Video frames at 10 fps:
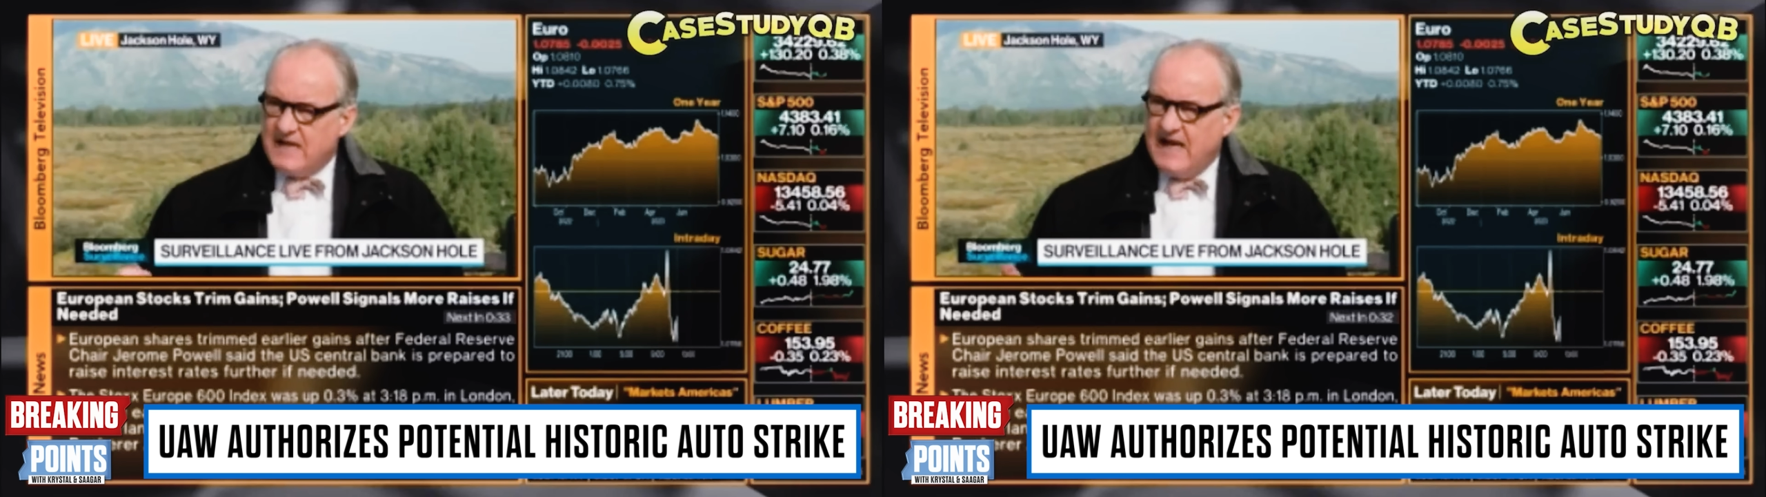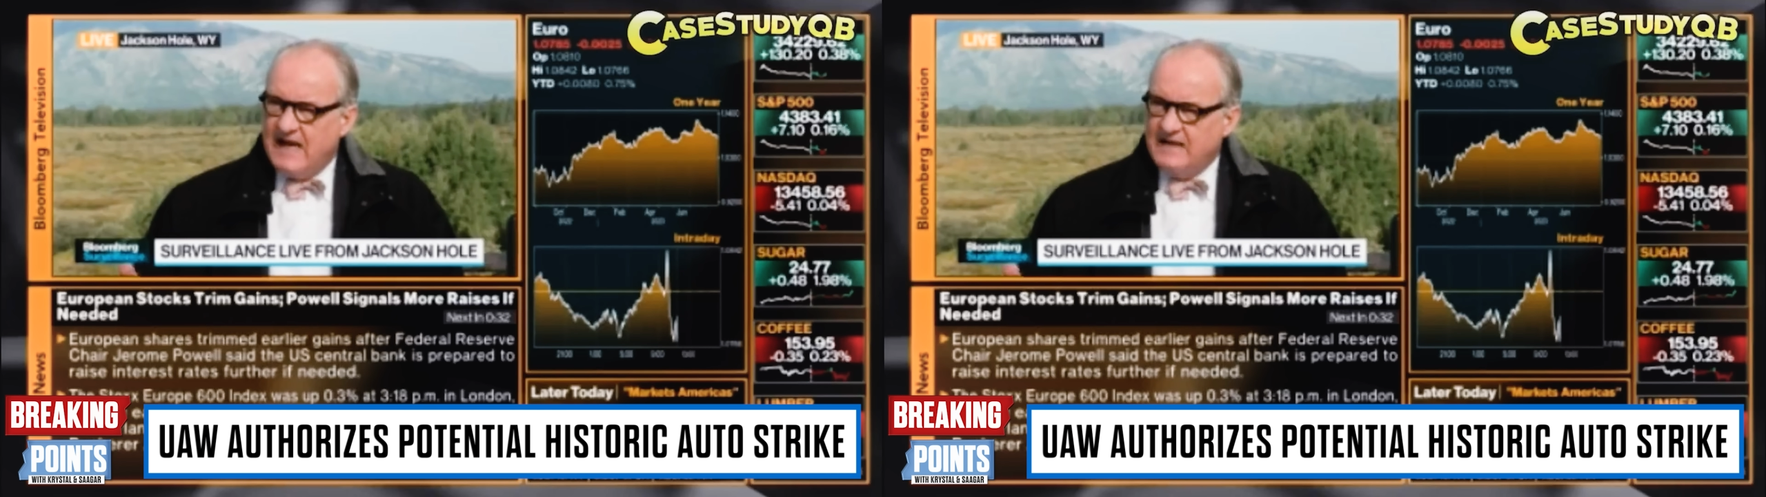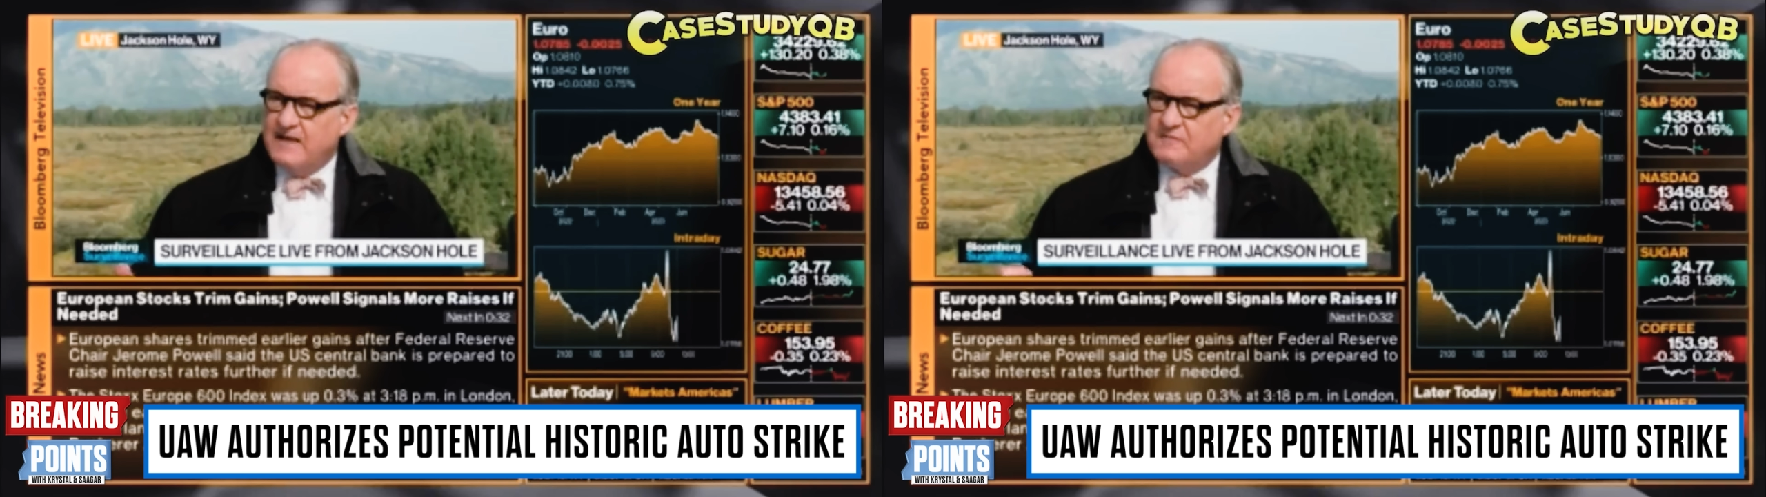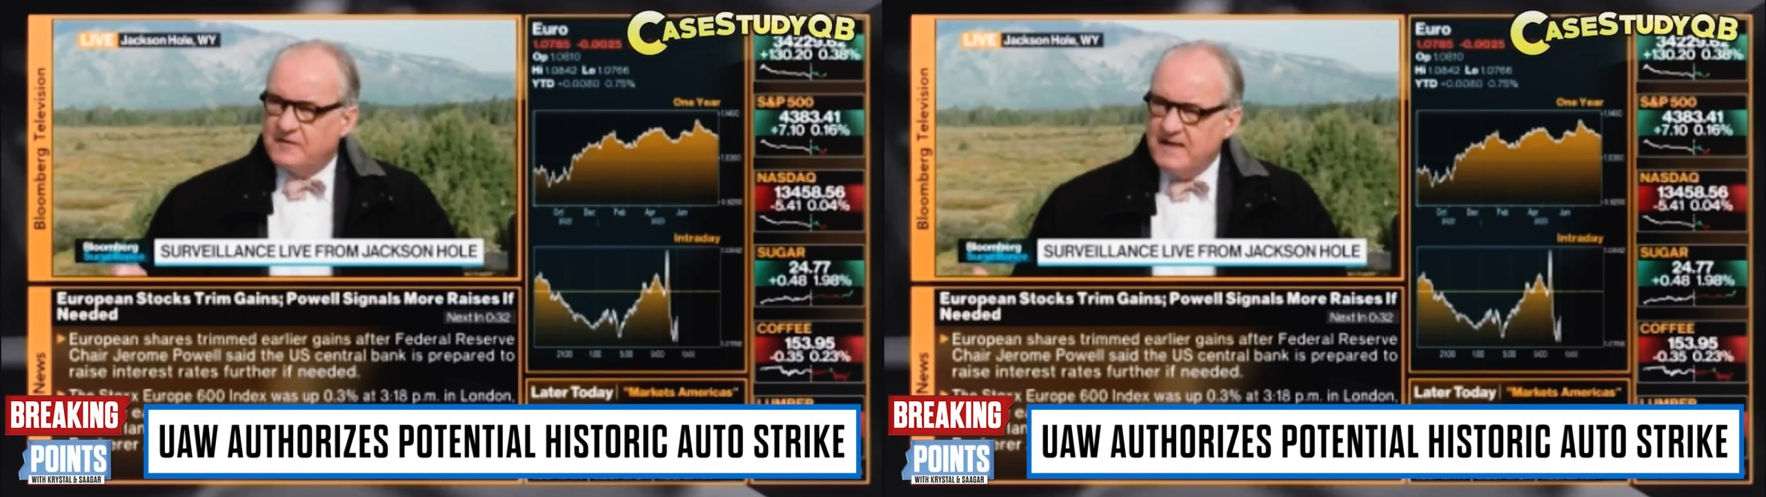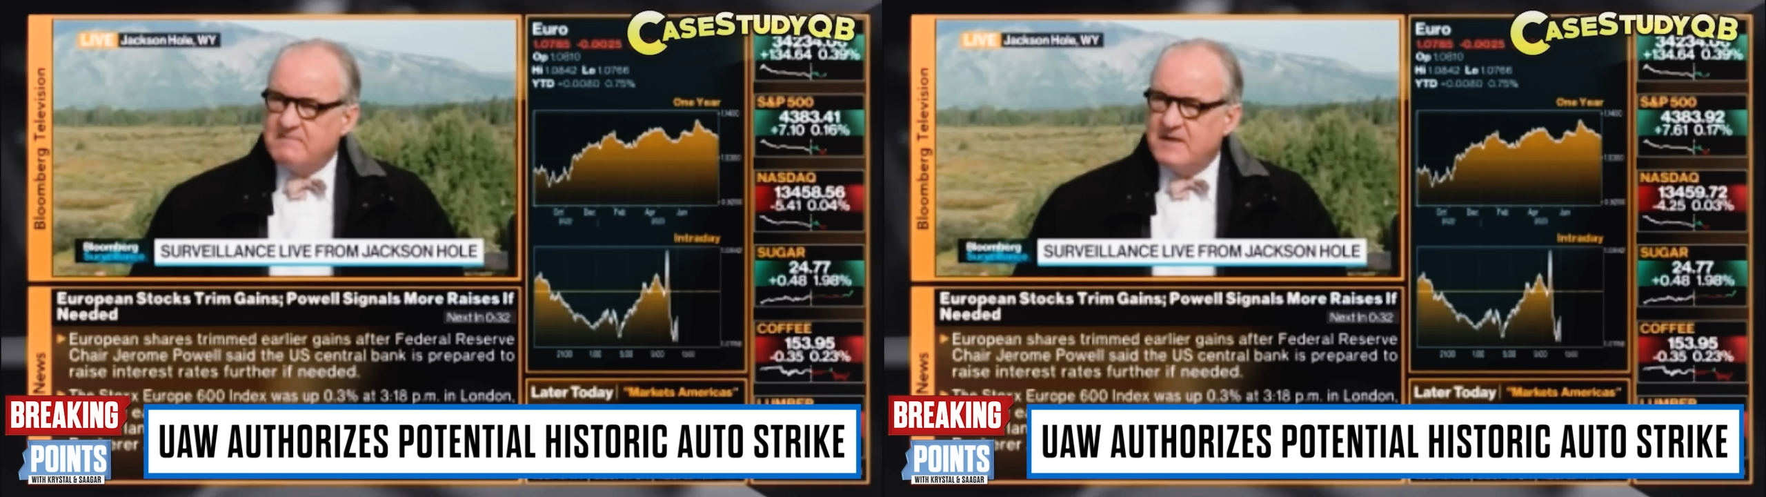John
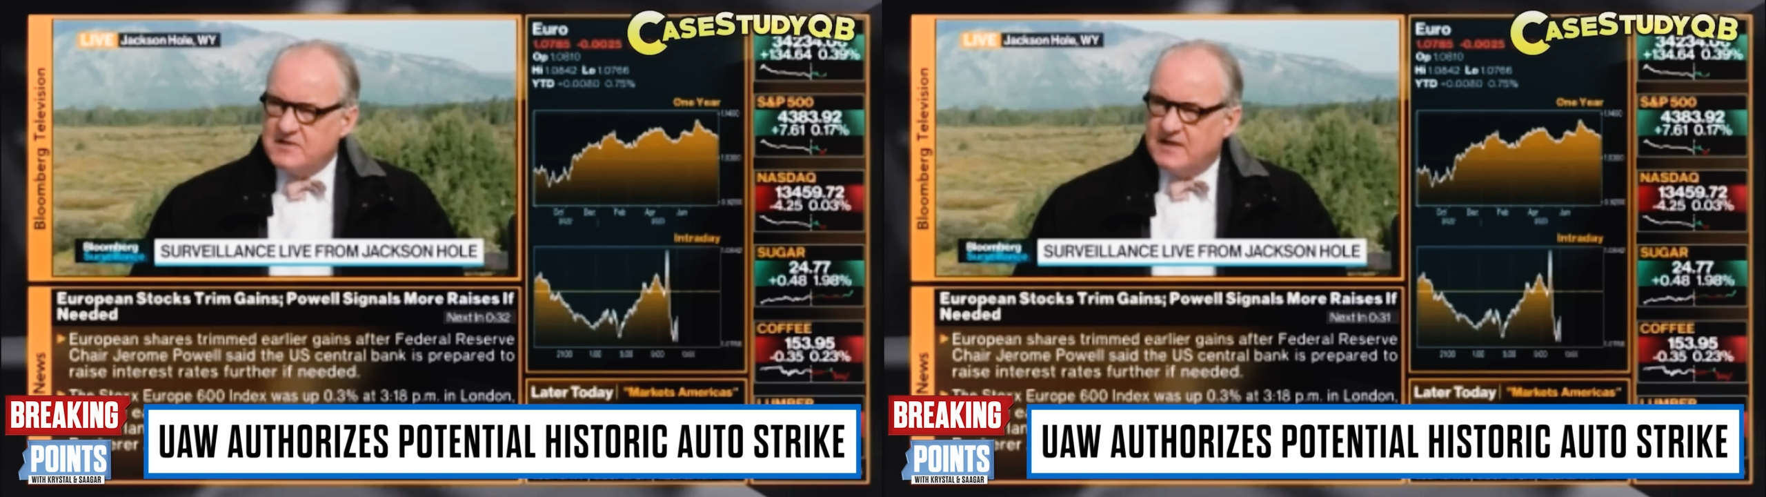at Flint,